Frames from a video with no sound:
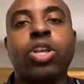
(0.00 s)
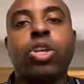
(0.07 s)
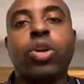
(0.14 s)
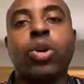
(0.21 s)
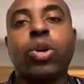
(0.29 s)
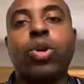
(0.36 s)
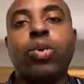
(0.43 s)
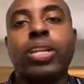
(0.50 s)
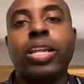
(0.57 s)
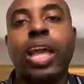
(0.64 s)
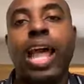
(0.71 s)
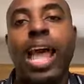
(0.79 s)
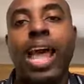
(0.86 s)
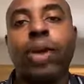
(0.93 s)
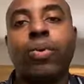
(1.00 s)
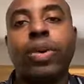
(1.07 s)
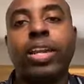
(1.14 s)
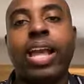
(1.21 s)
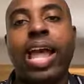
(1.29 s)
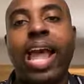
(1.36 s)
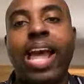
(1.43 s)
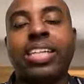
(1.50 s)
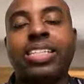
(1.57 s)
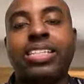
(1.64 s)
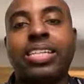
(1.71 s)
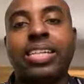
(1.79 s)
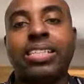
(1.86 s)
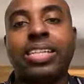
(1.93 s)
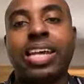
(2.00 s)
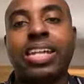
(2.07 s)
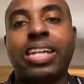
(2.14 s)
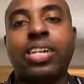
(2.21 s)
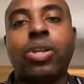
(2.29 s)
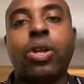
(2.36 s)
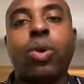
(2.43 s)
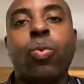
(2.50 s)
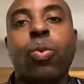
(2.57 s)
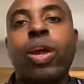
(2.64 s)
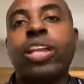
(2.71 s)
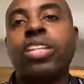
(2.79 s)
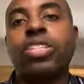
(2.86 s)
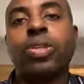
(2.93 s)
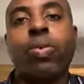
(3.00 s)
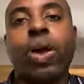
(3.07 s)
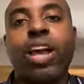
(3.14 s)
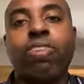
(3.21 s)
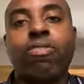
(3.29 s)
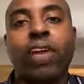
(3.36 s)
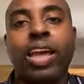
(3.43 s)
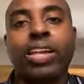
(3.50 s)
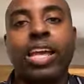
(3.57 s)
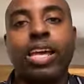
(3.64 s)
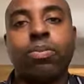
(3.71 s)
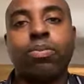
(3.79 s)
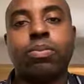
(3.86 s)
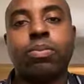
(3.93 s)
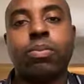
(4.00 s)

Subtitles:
you're going to want to ask the attendant, what is the Wi-Fi name?